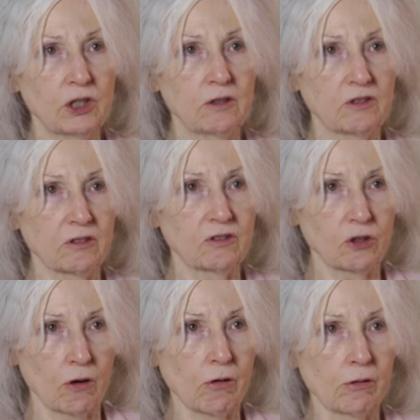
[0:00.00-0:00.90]
Jesus
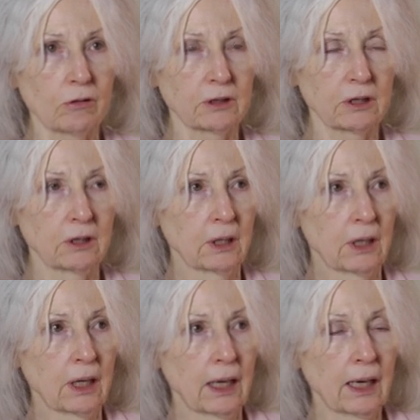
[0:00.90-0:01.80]
told
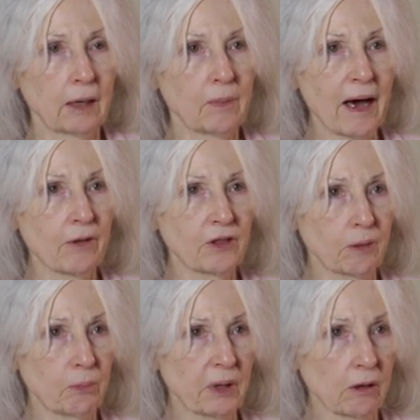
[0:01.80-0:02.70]
about
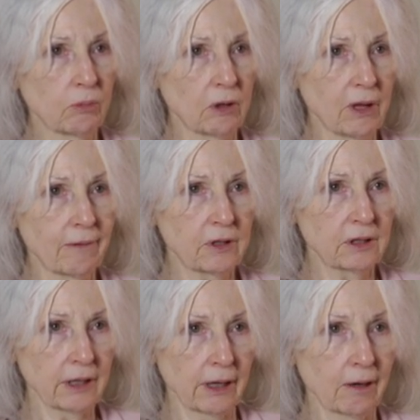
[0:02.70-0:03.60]
the parable of the
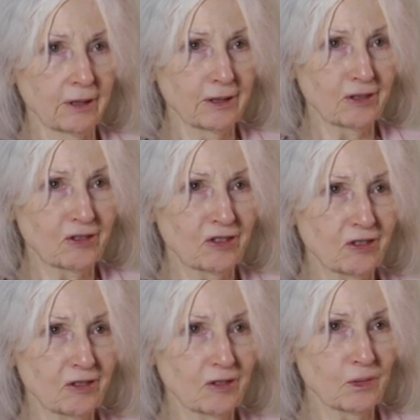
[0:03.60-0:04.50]

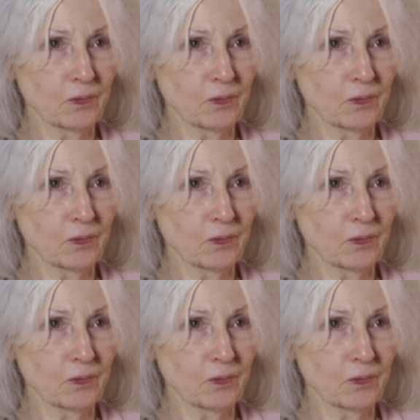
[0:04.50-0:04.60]
talents,